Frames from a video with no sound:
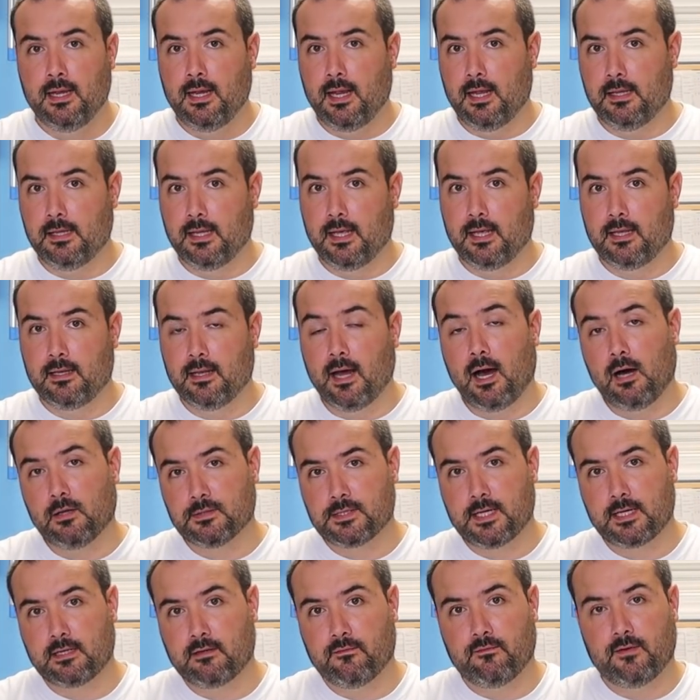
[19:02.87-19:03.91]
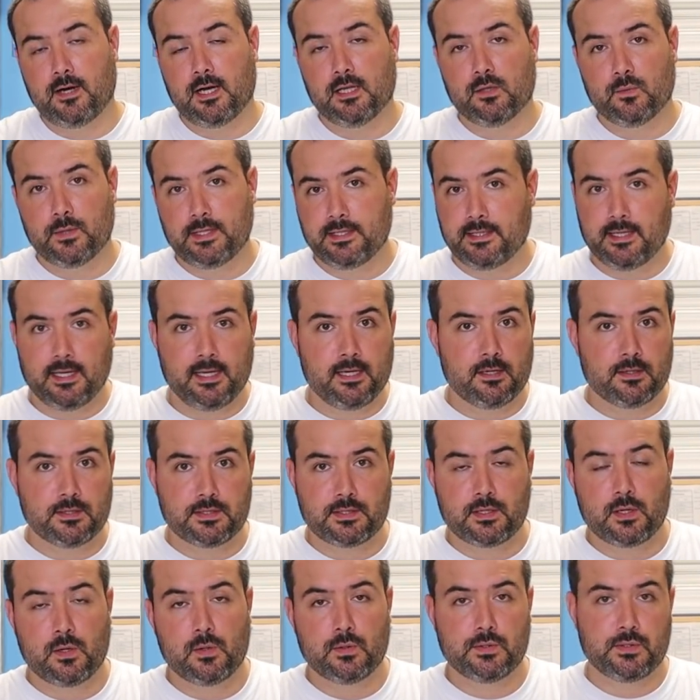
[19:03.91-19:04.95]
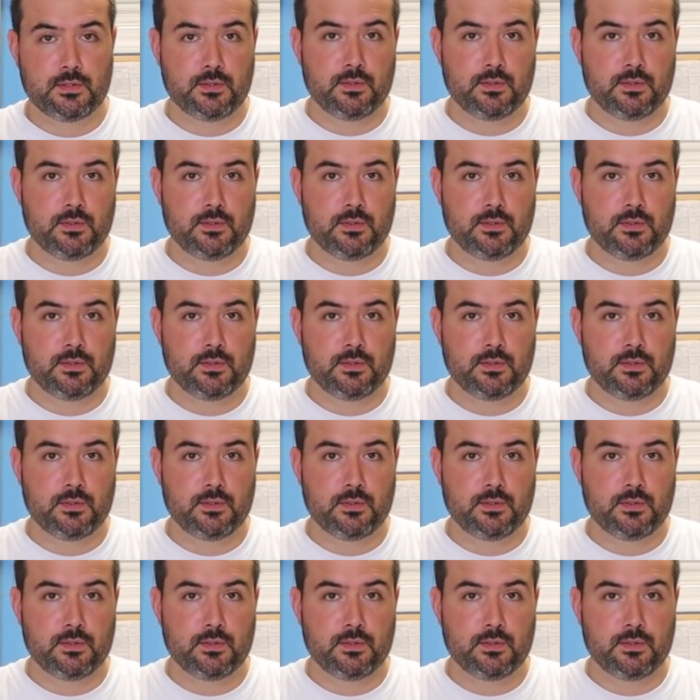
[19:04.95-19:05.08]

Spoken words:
And then I'll take the following day or so